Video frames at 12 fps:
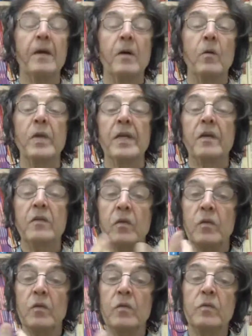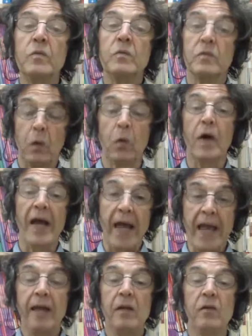we could do
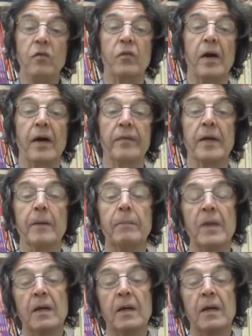and rather,